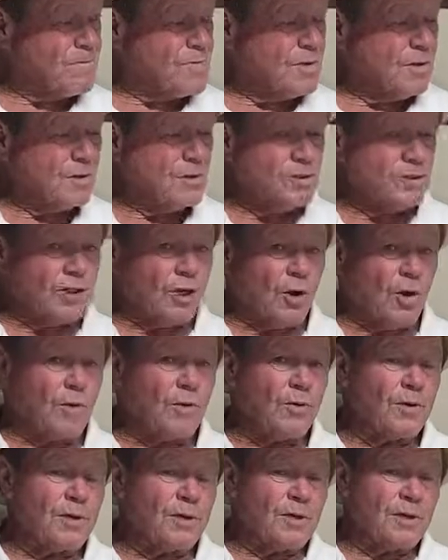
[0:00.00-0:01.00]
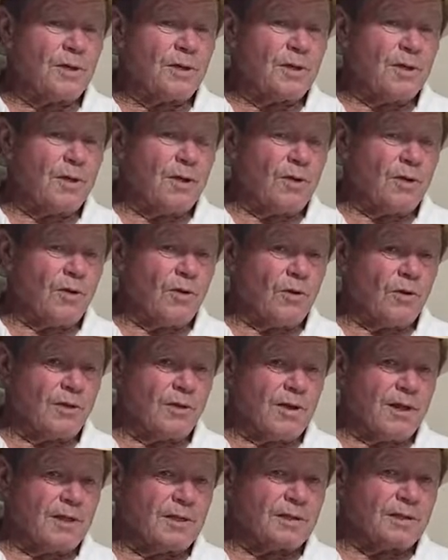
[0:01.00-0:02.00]
So
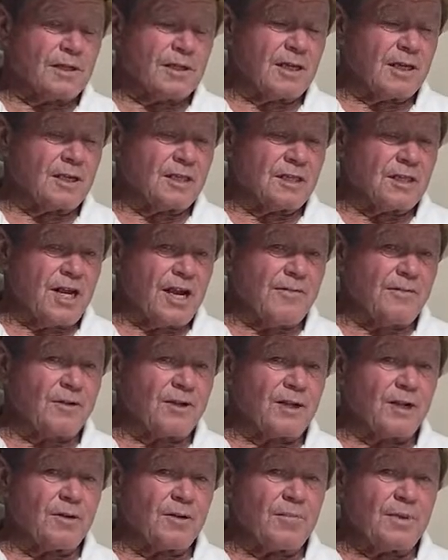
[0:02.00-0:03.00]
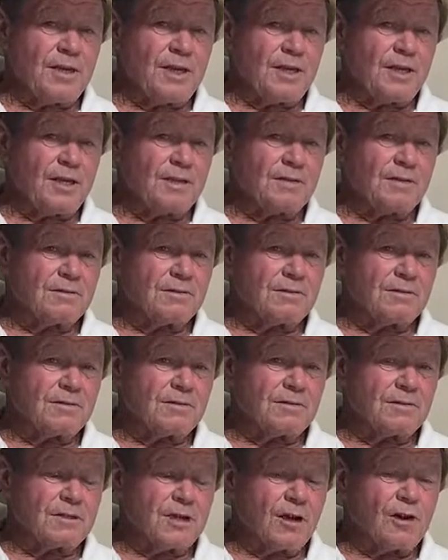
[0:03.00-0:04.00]
it's never going to be,
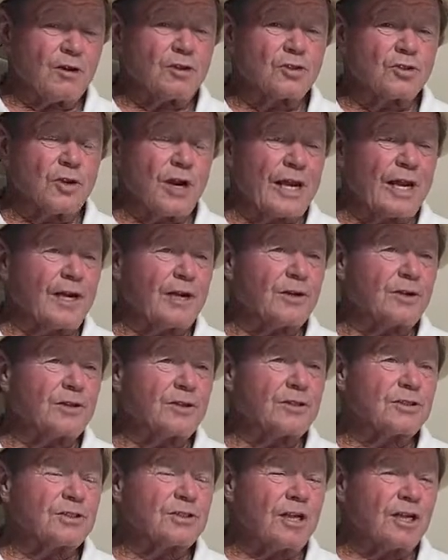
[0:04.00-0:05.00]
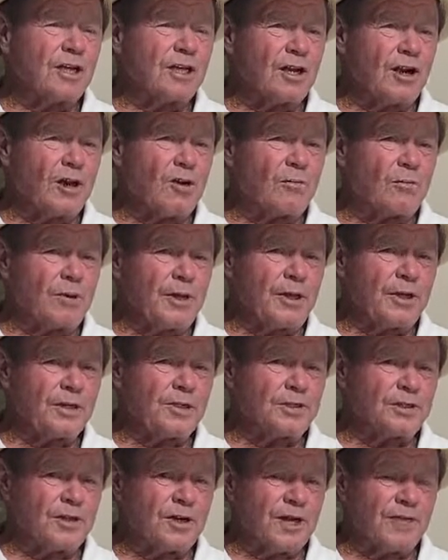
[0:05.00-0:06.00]
dog trainers and dog breeders
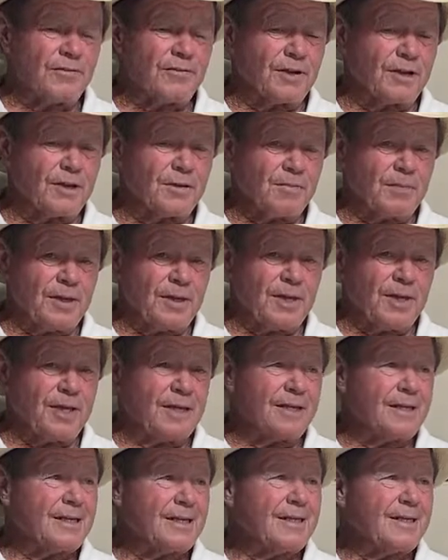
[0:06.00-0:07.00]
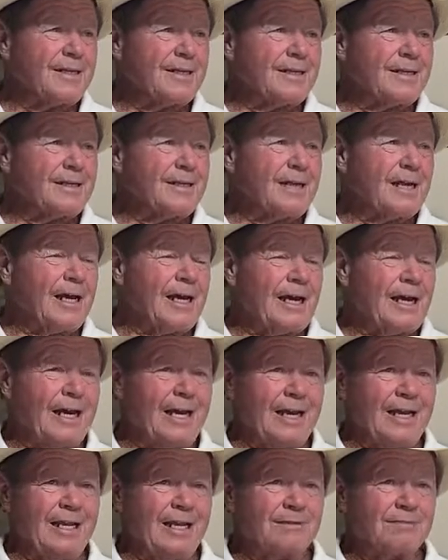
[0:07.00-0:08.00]
are never going to be
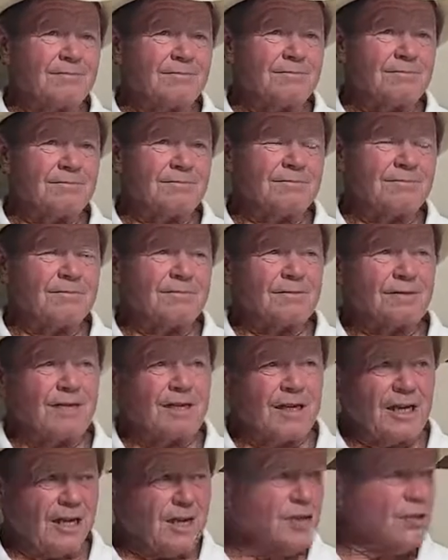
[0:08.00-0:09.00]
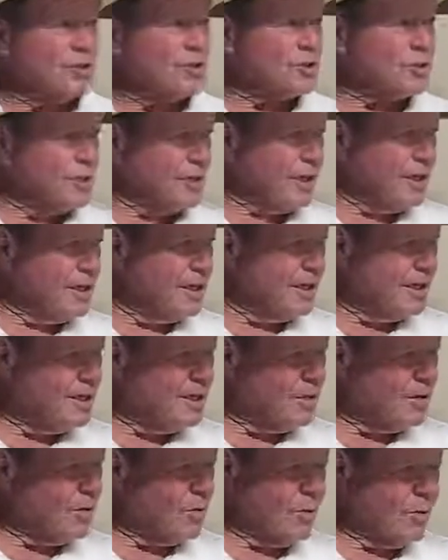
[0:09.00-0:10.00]
an industry
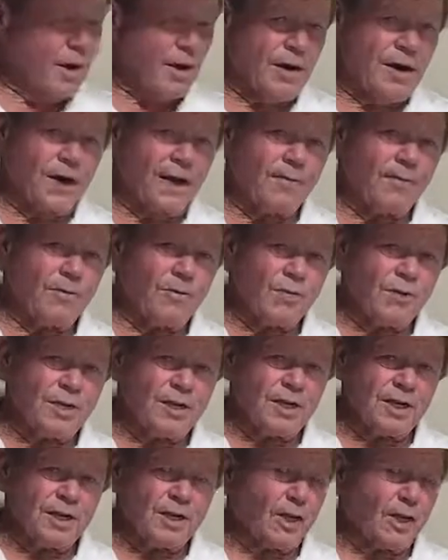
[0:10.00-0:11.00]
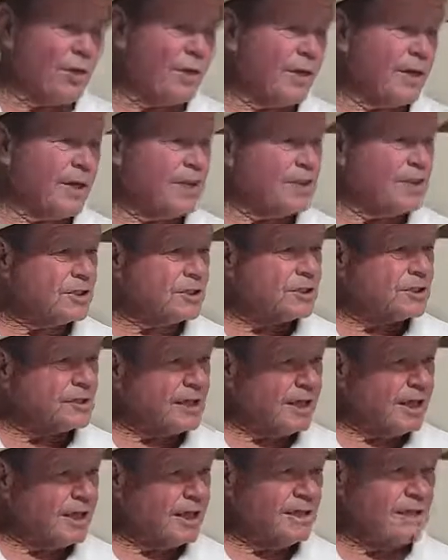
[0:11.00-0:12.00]
where everyone can go in and just
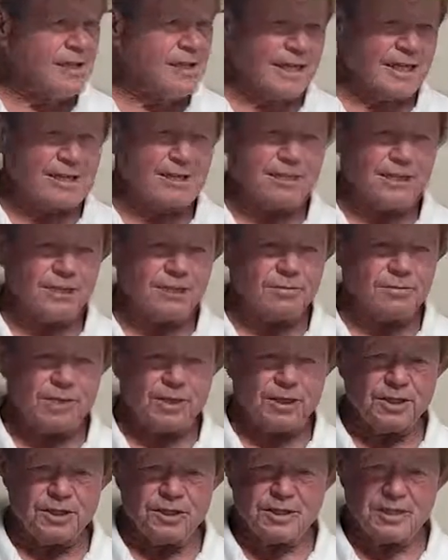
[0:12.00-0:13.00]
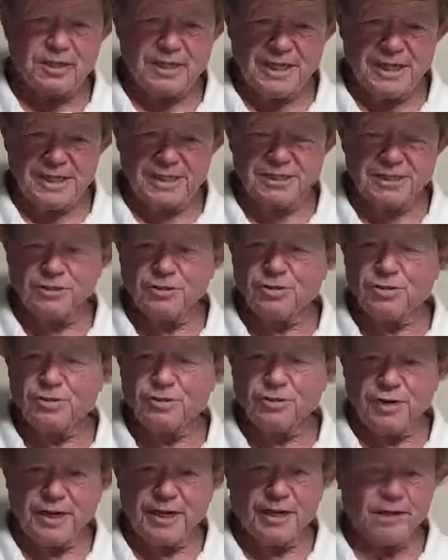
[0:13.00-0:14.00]
say, yes, this will be good, and yes, you'll
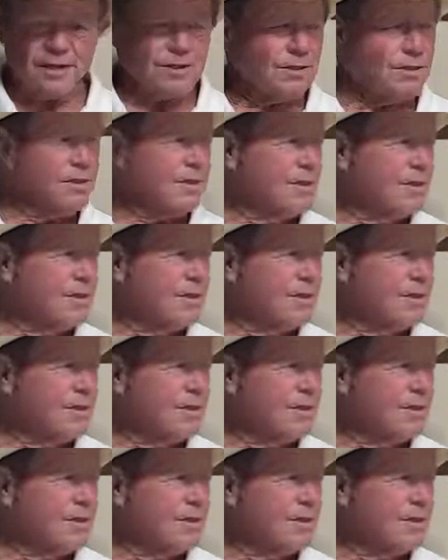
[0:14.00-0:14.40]
train good.